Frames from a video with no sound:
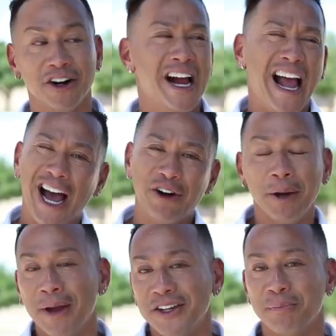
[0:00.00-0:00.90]
Or how do I
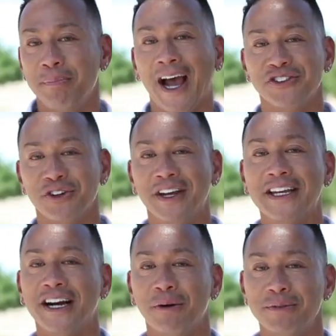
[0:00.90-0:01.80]
make some passive
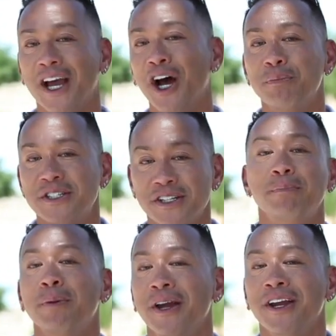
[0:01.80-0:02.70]
income to help
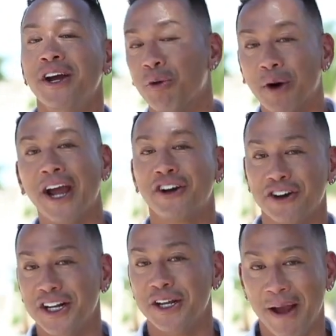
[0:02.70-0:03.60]
supplement what I
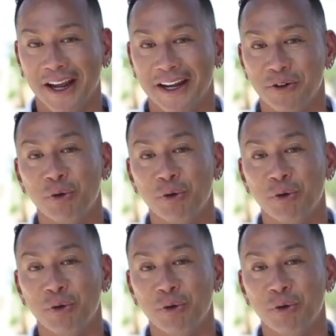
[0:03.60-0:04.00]
currently make?